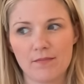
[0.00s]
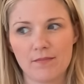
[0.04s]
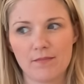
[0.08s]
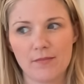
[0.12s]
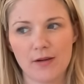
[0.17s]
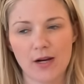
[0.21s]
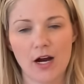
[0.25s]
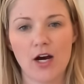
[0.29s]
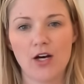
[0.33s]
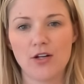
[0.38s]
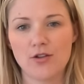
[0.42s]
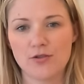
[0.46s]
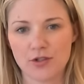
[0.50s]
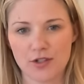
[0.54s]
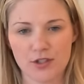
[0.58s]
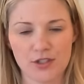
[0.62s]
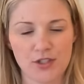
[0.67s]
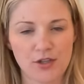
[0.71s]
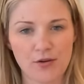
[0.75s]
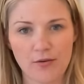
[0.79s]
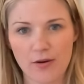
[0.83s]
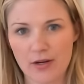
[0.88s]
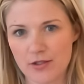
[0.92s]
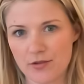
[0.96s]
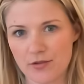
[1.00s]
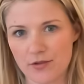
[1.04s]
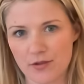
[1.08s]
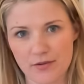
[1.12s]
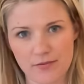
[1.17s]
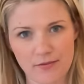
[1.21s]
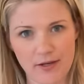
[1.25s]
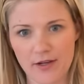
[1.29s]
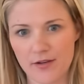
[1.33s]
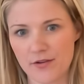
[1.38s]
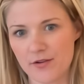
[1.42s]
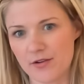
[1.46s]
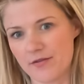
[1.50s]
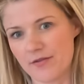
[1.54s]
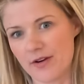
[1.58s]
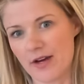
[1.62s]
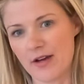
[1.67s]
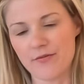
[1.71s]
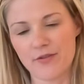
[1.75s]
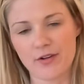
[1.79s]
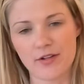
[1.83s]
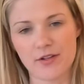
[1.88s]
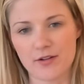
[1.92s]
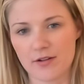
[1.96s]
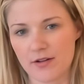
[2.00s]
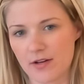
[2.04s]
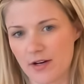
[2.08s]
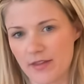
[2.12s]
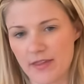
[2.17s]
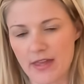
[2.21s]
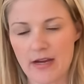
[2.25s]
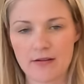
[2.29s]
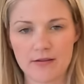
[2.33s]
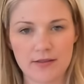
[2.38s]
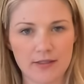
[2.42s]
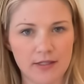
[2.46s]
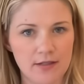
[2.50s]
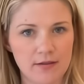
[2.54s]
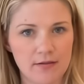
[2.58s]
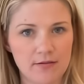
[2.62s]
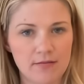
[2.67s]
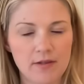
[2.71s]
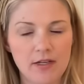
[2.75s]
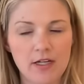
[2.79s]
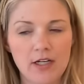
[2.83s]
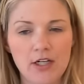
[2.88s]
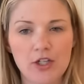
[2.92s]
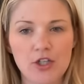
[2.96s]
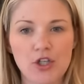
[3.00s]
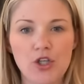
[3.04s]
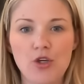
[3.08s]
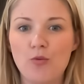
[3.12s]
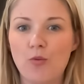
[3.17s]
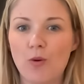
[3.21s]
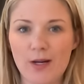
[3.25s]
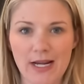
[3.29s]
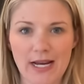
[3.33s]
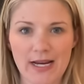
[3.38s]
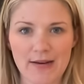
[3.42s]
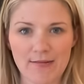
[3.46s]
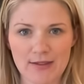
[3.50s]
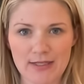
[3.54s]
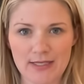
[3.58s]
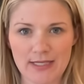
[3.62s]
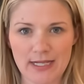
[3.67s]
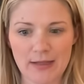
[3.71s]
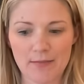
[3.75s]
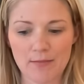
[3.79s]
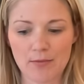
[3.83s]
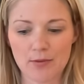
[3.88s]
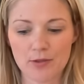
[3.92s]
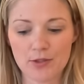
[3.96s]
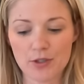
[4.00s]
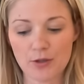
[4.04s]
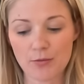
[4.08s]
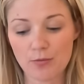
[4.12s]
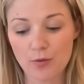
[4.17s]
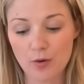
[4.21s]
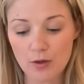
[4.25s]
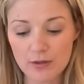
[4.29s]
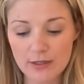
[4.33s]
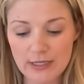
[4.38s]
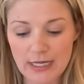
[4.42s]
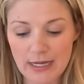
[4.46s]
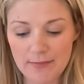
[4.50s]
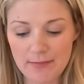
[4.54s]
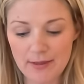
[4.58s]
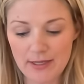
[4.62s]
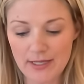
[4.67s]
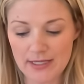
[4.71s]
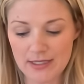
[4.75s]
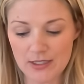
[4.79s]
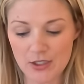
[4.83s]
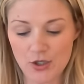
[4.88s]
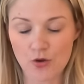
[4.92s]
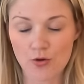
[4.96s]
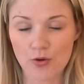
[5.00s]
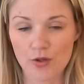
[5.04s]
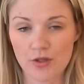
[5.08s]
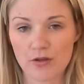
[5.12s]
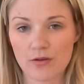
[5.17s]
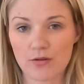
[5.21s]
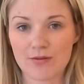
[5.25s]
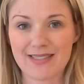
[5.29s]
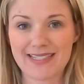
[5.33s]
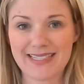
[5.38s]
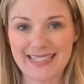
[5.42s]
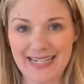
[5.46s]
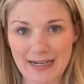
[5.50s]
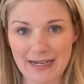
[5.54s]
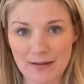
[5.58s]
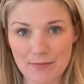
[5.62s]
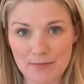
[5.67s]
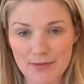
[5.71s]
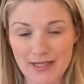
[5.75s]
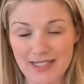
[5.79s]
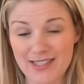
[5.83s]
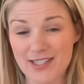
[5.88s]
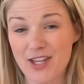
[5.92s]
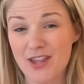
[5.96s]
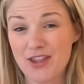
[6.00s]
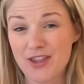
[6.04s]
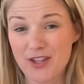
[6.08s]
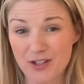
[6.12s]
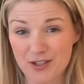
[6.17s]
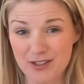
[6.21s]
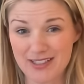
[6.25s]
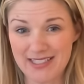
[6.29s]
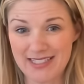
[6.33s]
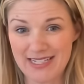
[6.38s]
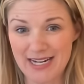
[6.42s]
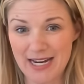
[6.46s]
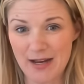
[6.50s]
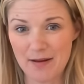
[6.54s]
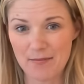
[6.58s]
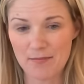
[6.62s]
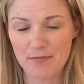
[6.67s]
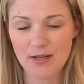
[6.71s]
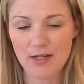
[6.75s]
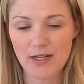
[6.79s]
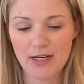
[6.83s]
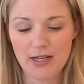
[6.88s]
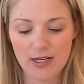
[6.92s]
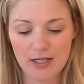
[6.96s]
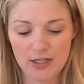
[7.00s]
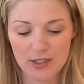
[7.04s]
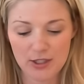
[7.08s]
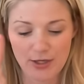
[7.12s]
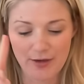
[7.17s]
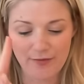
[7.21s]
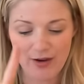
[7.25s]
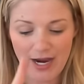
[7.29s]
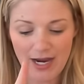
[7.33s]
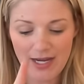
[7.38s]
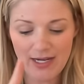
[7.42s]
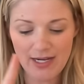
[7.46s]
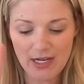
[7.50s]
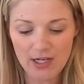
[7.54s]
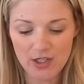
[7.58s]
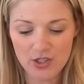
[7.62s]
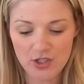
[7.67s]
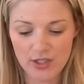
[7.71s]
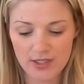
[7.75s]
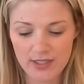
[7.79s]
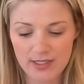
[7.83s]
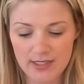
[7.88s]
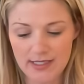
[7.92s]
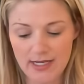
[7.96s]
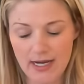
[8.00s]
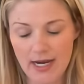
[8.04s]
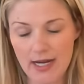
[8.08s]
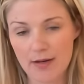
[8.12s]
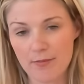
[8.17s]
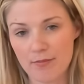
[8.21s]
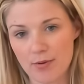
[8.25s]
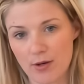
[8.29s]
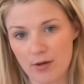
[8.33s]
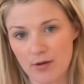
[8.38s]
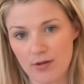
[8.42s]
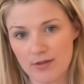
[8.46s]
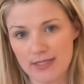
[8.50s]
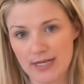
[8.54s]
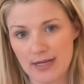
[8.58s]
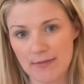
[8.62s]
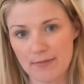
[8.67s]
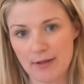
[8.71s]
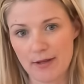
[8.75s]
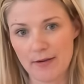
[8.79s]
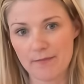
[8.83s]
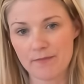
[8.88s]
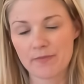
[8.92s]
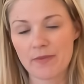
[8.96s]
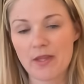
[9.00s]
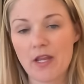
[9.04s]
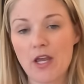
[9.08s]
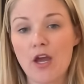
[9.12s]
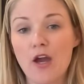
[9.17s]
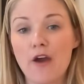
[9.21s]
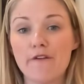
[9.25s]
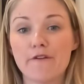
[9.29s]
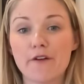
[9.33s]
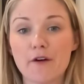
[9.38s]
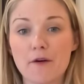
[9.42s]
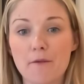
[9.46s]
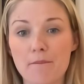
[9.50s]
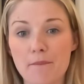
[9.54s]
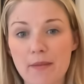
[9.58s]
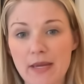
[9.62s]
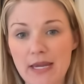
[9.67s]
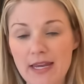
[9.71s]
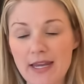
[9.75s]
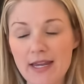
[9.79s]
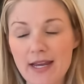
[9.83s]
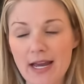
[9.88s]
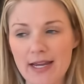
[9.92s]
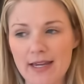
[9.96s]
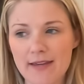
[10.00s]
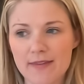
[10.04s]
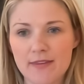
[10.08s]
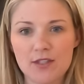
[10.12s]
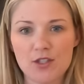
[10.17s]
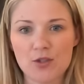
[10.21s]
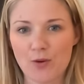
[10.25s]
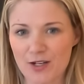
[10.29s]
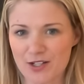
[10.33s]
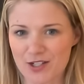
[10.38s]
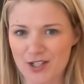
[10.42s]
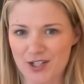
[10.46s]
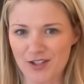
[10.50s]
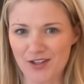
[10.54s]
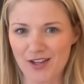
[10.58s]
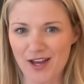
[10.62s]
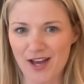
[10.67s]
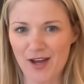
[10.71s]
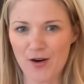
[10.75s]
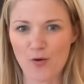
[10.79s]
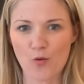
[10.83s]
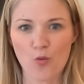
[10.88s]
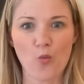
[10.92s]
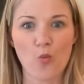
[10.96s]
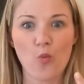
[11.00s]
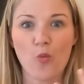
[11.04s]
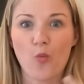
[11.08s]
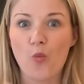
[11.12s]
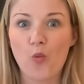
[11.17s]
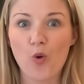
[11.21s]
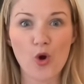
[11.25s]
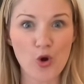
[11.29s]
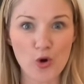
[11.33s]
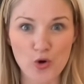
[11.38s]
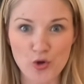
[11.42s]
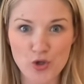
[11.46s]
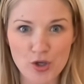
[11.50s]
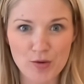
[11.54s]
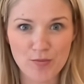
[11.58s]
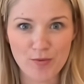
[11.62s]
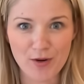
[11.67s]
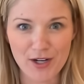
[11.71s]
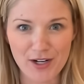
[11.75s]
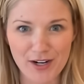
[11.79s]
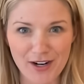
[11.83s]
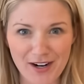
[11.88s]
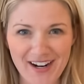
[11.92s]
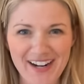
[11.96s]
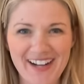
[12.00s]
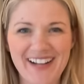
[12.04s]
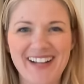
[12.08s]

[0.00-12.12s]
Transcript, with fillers: one hundred, two hundred, three hundred, five hundred, one thousand. You want to have a sample. So prototyping is a critical step. That's the third step. So you have ideation, design, and prototyping. For me, I get this question a lot. Who's your printer?